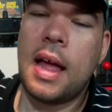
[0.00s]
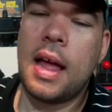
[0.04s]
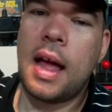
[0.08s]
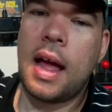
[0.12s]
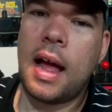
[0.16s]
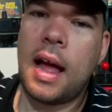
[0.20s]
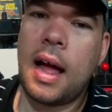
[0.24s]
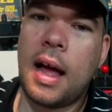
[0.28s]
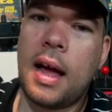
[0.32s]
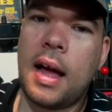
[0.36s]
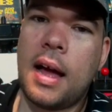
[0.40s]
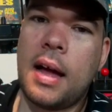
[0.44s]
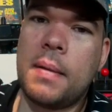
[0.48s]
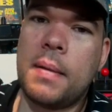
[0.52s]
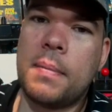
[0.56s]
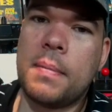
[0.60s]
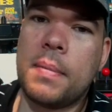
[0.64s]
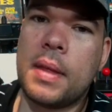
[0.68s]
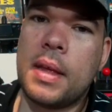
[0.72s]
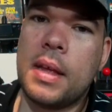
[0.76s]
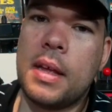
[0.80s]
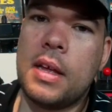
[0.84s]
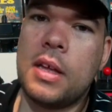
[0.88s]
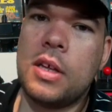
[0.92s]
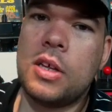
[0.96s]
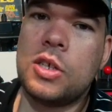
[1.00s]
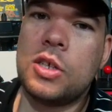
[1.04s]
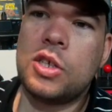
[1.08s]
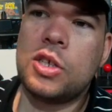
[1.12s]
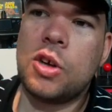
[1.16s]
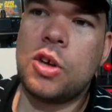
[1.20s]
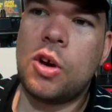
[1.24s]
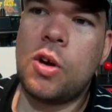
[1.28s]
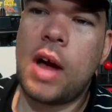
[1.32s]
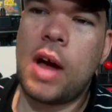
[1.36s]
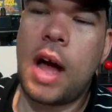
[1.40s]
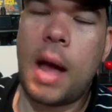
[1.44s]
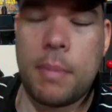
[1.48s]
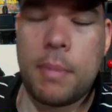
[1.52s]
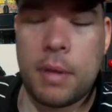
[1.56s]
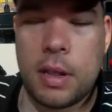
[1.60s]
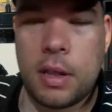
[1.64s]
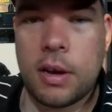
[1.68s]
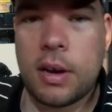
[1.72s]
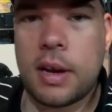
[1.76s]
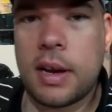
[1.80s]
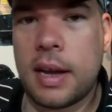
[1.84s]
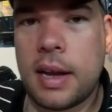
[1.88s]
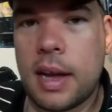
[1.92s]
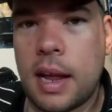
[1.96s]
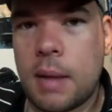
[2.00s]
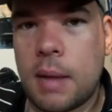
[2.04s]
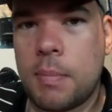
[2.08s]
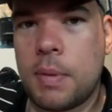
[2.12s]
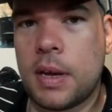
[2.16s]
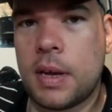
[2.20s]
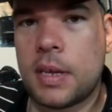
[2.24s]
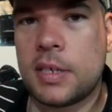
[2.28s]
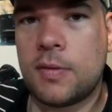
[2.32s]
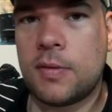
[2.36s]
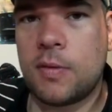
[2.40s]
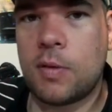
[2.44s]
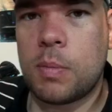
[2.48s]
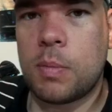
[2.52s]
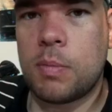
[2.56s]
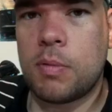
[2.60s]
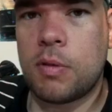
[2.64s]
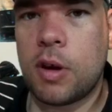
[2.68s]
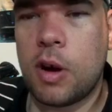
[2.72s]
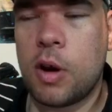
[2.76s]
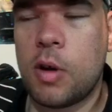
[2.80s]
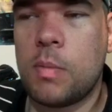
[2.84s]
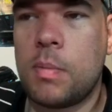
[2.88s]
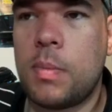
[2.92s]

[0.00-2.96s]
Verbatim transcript: Um, so I've been looking to get a PS4 Pro,